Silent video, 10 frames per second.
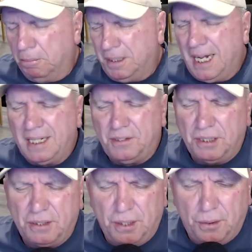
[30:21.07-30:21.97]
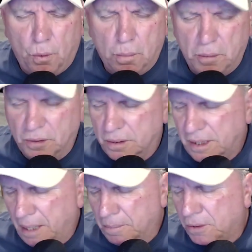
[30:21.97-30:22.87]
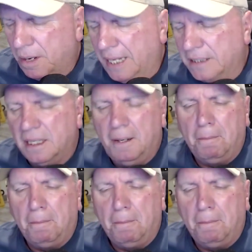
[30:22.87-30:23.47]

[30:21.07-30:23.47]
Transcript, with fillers: but not just the normal Democrats,